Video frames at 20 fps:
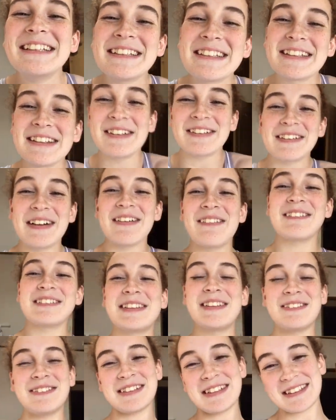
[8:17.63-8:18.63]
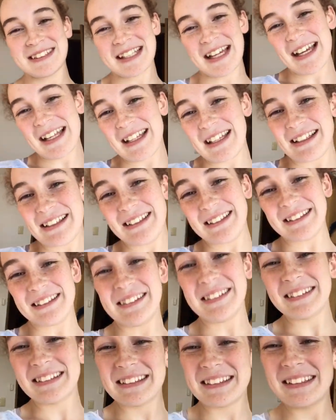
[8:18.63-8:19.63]
So I'm super excited.
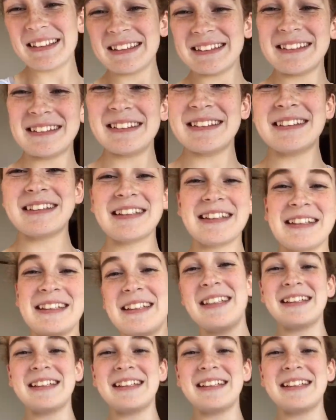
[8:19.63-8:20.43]
So let's just